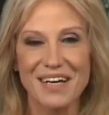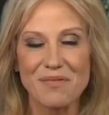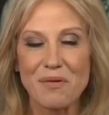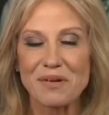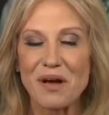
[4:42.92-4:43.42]

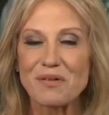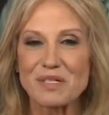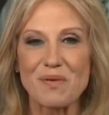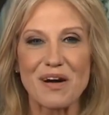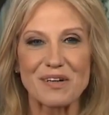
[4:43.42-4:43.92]
Well, we
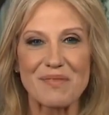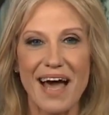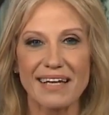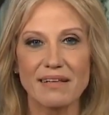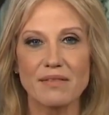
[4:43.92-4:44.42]
always welcome
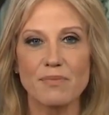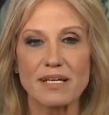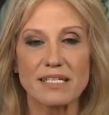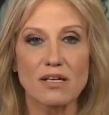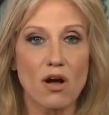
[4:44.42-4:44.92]
that. And the
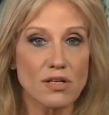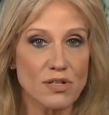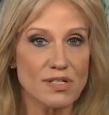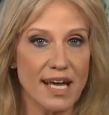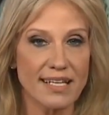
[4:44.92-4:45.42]
president
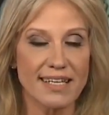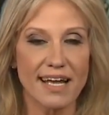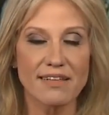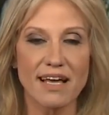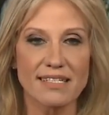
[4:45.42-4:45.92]
also said at the
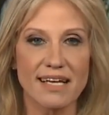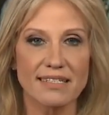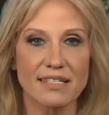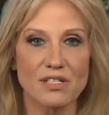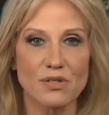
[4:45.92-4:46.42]
end of that
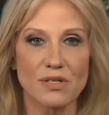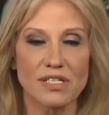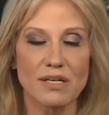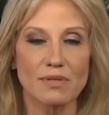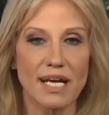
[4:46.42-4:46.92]
sentence,
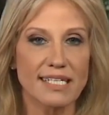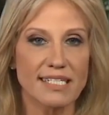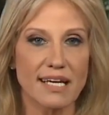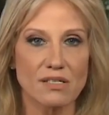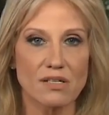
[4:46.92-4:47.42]
George, he would like to
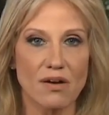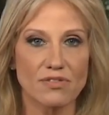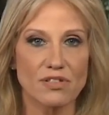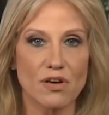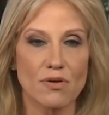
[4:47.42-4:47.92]
take a
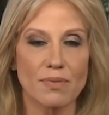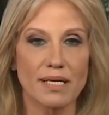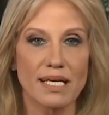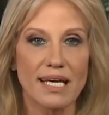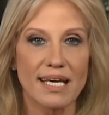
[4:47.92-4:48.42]
softer tone,
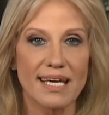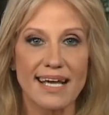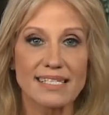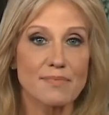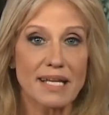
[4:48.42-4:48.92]
but he
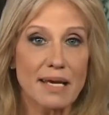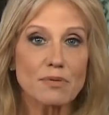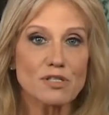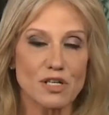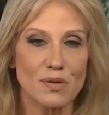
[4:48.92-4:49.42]
hasn't been
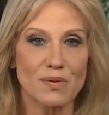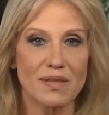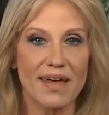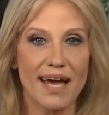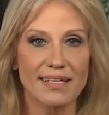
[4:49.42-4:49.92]
able to.
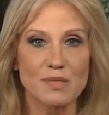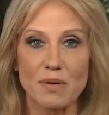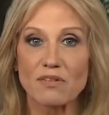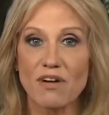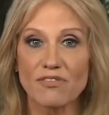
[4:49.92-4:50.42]
That it's
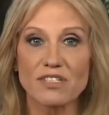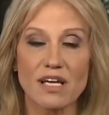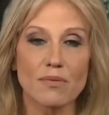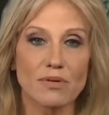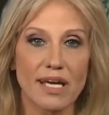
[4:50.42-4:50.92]
been a rough and
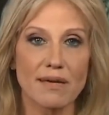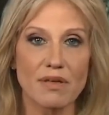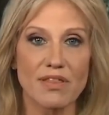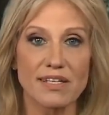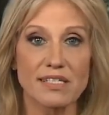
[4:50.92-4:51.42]
tumble game.
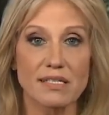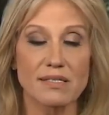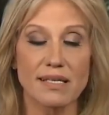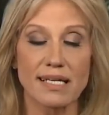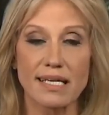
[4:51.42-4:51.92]
He thinks he's,
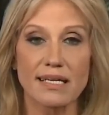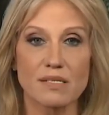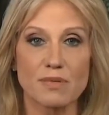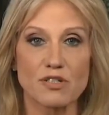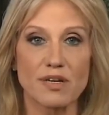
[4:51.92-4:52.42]
that he
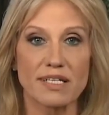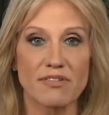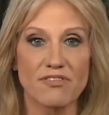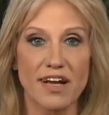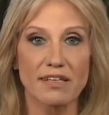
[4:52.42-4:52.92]
has been treated
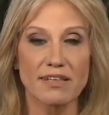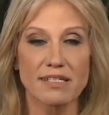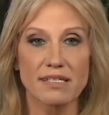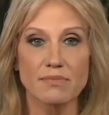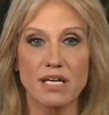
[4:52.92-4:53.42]
unfairly,
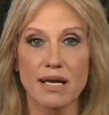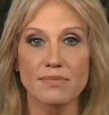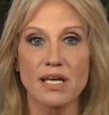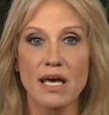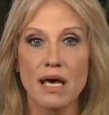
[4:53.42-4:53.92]
that
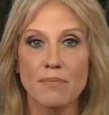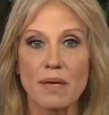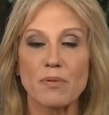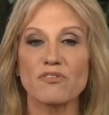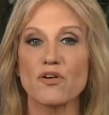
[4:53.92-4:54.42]
sometimes
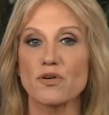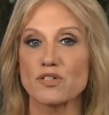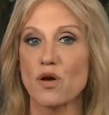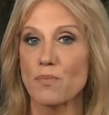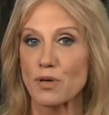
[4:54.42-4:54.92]
people
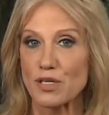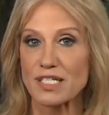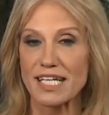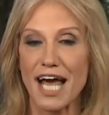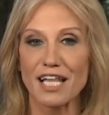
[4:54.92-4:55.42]
focus on
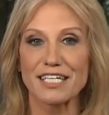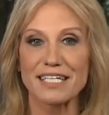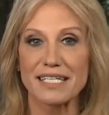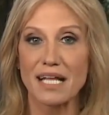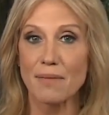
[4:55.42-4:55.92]

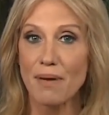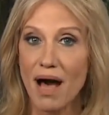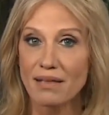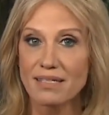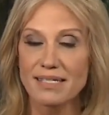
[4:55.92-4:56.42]
personalities and not
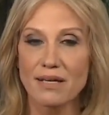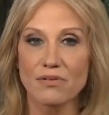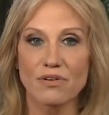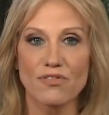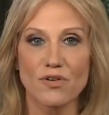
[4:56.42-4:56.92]
policy,
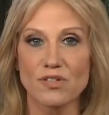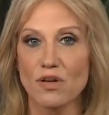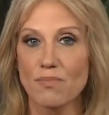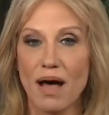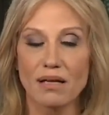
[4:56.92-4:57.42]
or they're focused
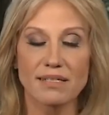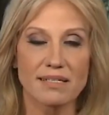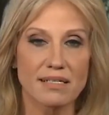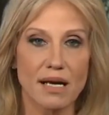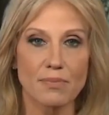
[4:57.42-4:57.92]
on
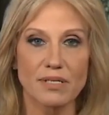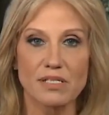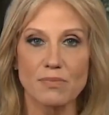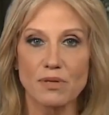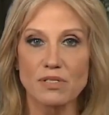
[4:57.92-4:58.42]
politics and not
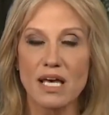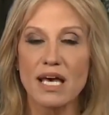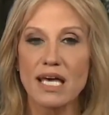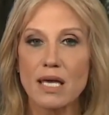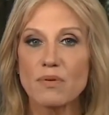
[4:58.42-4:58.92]
principles.
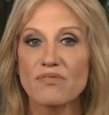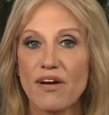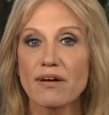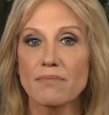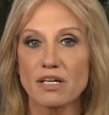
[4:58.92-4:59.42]
He would
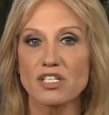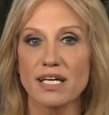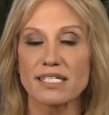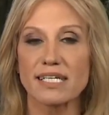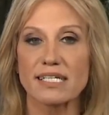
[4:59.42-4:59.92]
very much
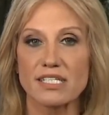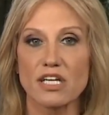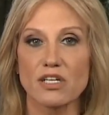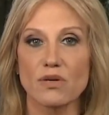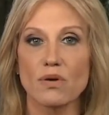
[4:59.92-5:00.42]
like to
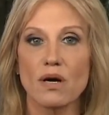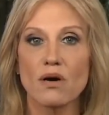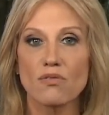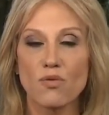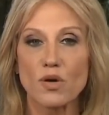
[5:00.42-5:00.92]
continue
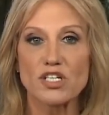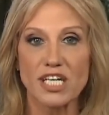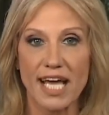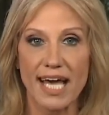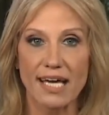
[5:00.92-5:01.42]

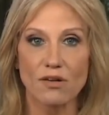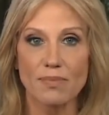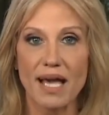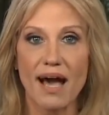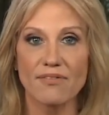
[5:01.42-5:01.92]
forging ahead on
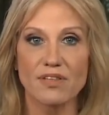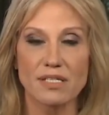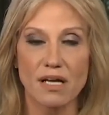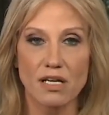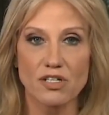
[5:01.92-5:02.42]
behalf of
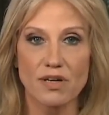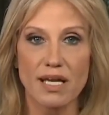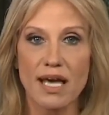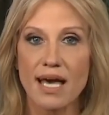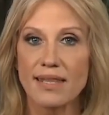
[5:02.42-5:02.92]
this country.